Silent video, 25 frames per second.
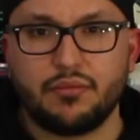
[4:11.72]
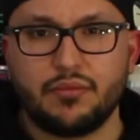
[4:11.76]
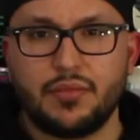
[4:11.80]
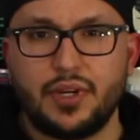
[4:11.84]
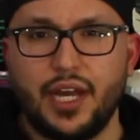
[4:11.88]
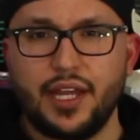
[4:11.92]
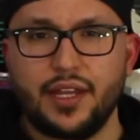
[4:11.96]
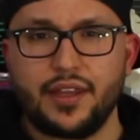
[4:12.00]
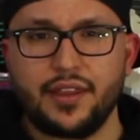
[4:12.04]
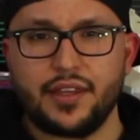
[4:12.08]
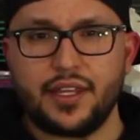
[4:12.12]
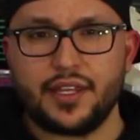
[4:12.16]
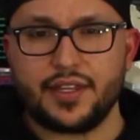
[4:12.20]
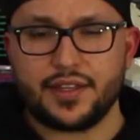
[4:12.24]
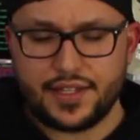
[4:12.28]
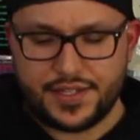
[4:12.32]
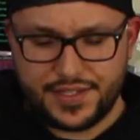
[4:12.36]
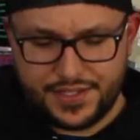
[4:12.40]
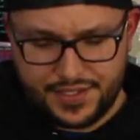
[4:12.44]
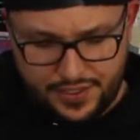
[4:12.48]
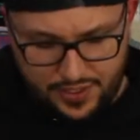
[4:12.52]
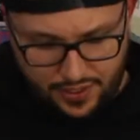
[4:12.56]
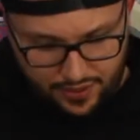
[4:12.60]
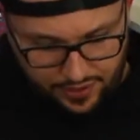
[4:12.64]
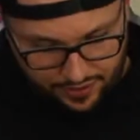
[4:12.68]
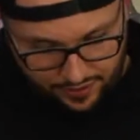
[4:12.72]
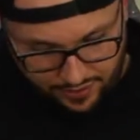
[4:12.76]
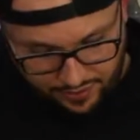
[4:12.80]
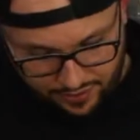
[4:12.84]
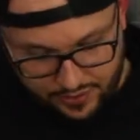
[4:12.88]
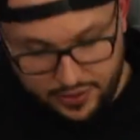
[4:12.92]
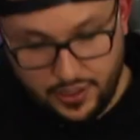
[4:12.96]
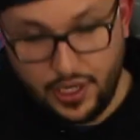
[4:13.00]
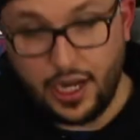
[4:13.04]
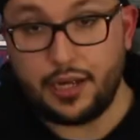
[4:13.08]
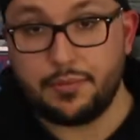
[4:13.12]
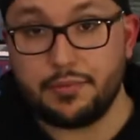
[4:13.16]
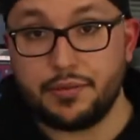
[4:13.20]
I think this is a
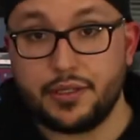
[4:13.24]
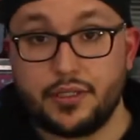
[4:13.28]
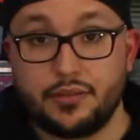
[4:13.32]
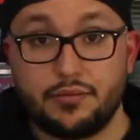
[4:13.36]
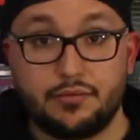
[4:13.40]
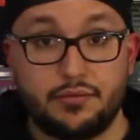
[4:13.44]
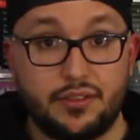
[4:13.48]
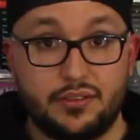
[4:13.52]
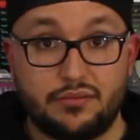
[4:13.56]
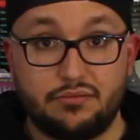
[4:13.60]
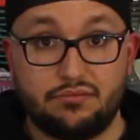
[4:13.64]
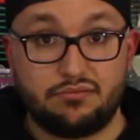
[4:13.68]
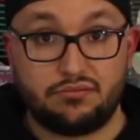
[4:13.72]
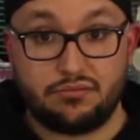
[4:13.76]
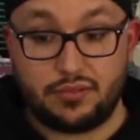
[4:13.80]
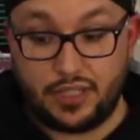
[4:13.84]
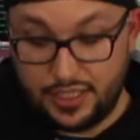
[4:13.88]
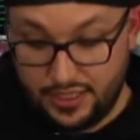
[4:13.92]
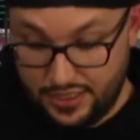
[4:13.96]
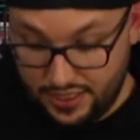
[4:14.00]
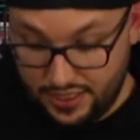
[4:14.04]
3rd copy of, I